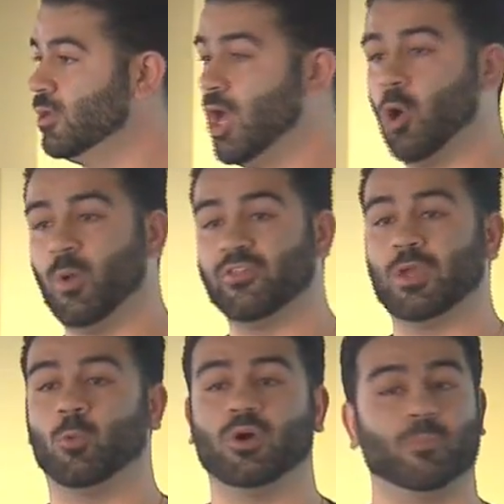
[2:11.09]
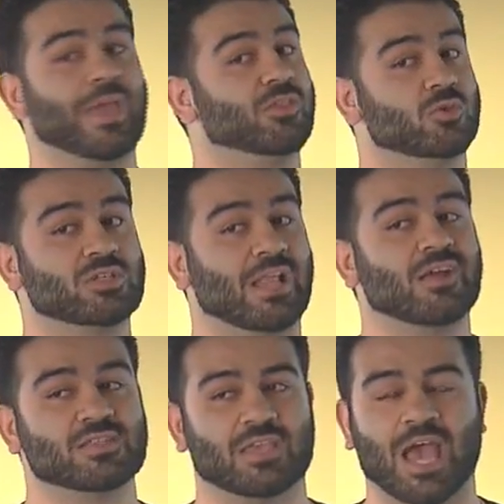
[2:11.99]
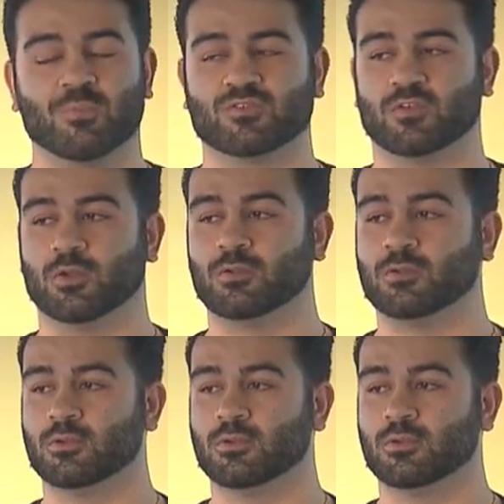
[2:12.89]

how well they will make those clouds in the atmosphere,